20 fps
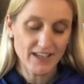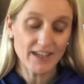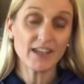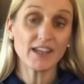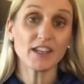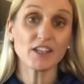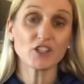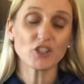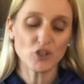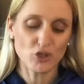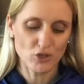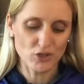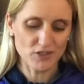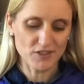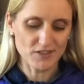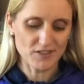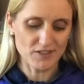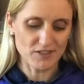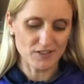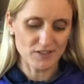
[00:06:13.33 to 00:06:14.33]
and
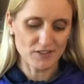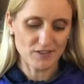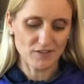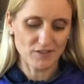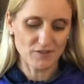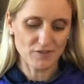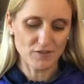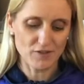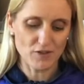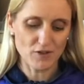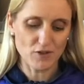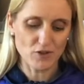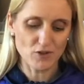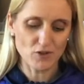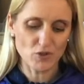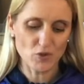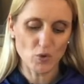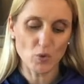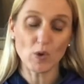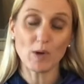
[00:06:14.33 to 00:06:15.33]
curses for those
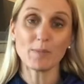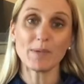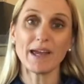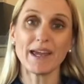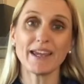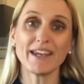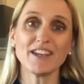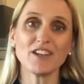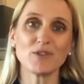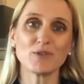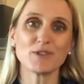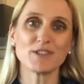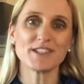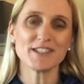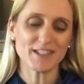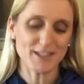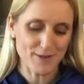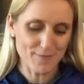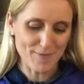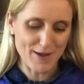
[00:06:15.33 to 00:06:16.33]
who obey or
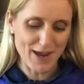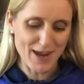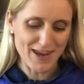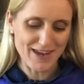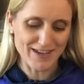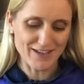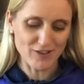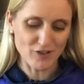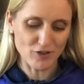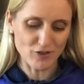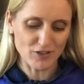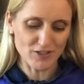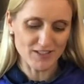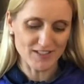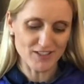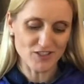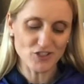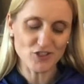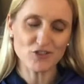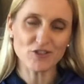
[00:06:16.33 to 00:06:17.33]
disobey God's
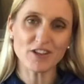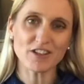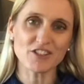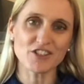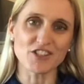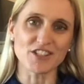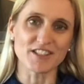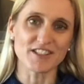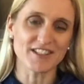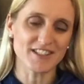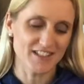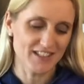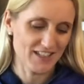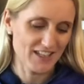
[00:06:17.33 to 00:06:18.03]
instructions.